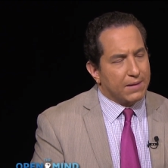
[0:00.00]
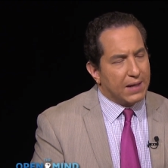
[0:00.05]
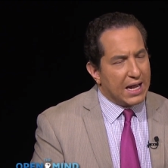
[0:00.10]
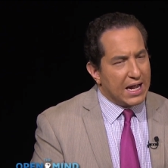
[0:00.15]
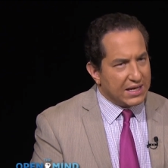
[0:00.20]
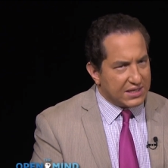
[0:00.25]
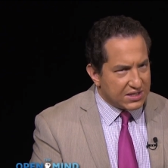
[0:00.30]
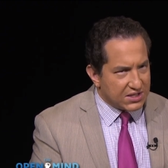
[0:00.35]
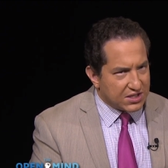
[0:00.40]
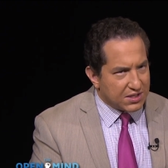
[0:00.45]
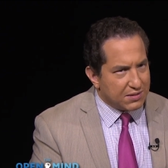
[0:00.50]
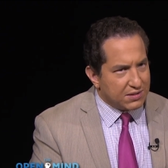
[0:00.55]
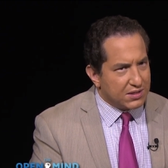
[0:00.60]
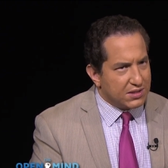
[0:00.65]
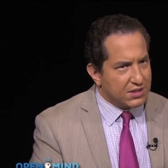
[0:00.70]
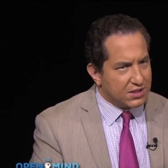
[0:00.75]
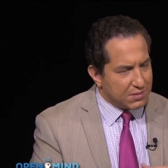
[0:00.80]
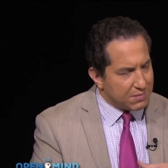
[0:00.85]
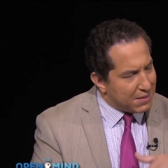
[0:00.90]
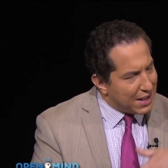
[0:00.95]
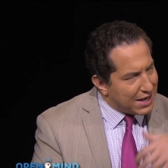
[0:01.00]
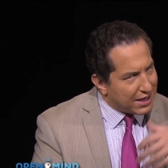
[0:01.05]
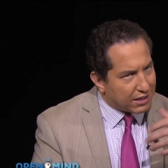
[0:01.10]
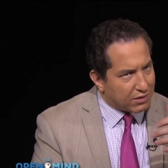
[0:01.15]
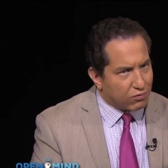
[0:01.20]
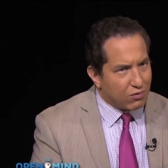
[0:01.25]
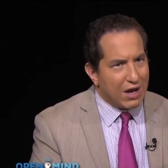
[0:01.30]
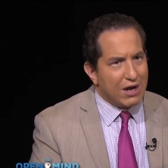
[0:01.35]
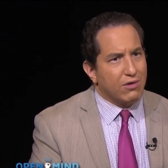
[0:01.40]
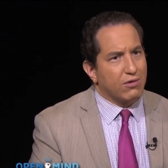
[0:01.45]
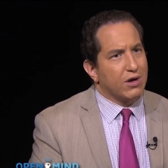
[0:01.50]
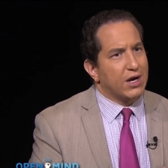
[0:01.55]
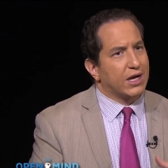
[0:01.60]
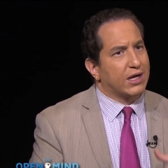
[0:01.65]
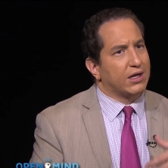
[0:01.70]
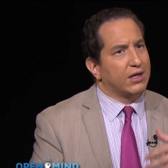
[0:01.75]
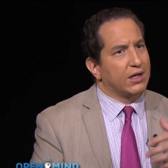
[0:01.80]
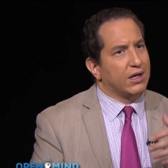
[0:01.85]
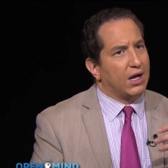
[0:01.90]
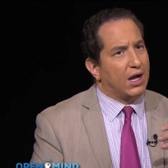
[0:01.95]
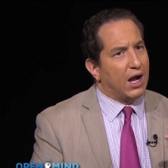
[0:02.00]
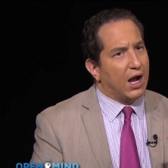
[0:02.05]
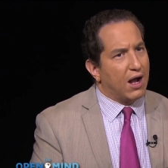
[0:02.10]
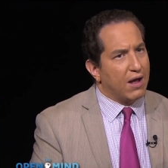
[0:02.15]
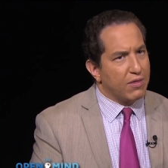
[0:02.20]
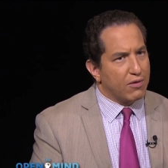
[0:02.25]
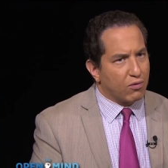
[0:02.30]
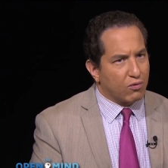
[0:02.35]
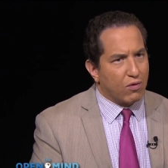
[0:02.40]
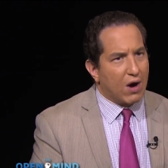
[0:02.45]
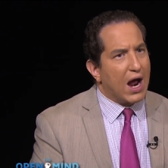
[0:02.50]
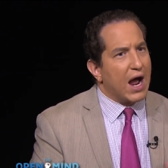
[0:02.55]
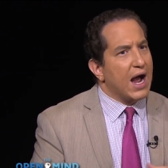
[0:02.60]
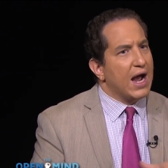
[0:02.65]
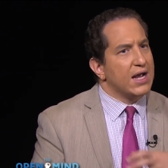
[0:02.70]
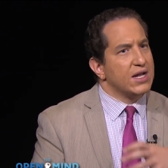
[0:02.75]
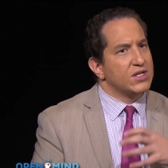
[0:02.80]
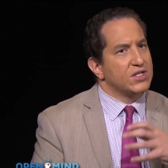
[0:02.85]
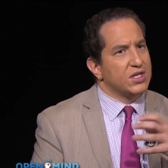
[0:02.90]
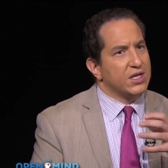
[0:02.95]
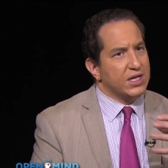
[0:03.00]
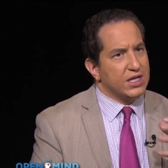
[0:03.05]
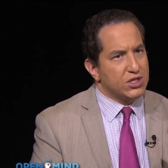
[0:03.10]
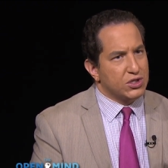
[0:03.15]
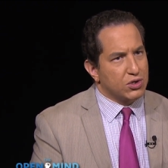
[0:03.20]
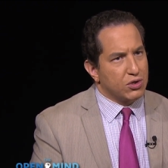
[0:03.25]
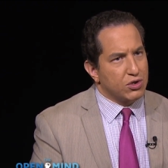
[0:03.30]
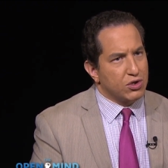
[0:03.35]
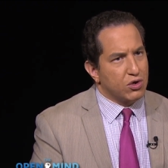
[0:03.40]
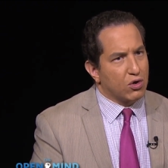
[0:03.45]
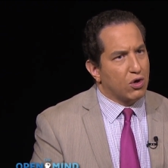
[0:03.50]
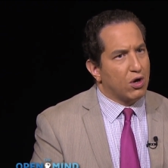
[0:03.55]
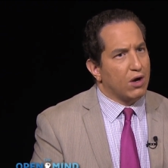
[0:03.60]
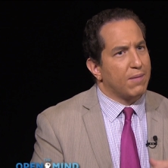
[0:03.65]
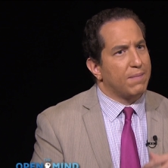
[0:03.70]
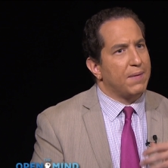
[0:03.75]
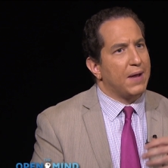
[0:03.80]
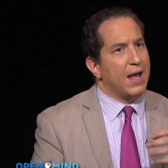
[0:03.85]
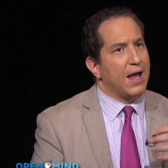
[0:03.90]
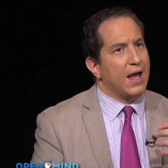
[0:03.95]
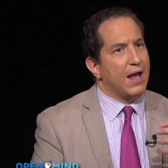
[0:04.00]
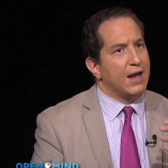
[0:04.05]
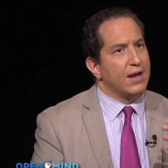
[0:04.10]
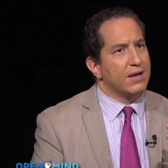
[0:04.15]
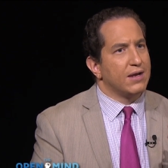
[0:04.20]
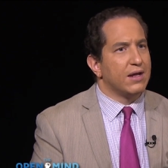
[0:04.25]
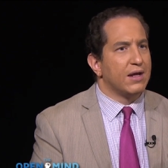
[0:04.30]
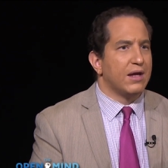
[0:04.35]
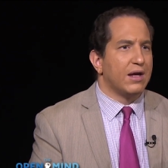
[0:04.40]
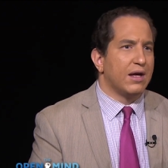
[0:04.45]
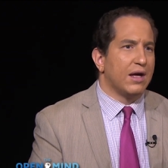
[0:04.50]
anti-Semitic rhetoric on the rise in Eastern Europe, and